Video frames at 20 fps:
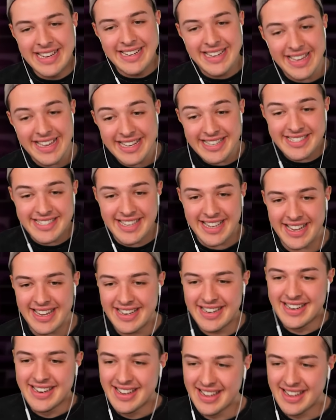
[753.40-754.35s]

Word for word: He needs it!